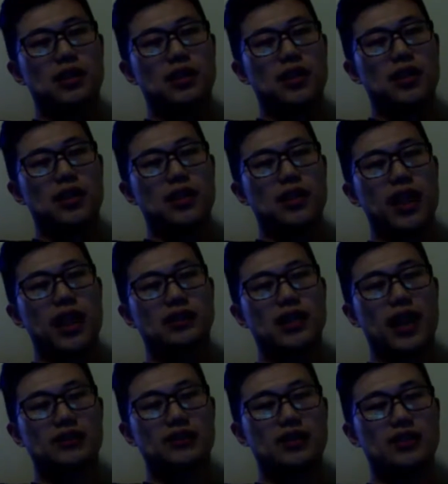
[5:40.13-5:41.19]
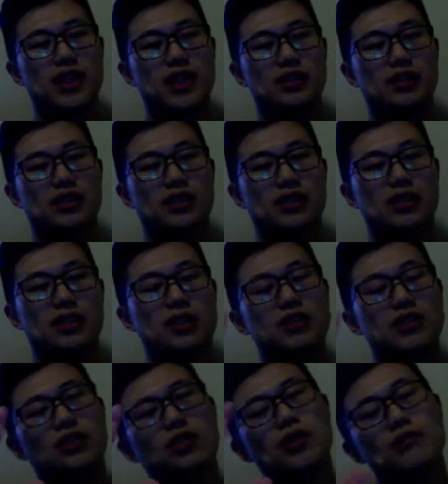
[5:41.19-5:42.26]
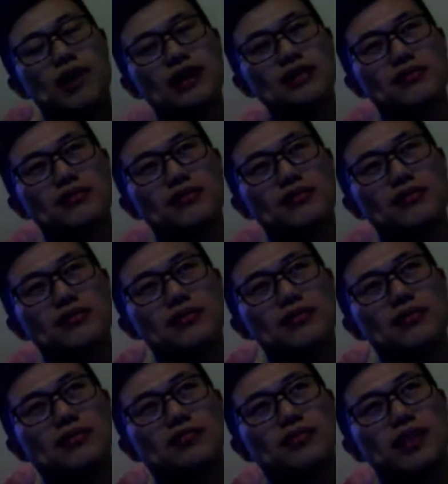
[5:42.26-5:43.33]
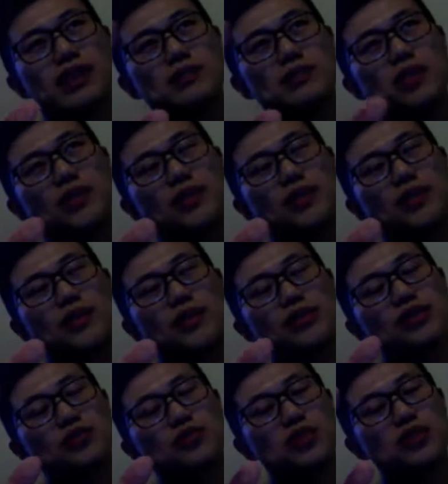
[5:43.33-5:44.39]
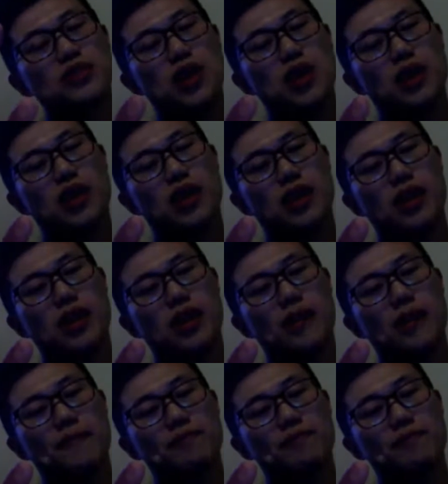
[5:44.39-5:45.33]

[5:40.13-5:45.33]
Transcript: like the answer said. So my experience doing the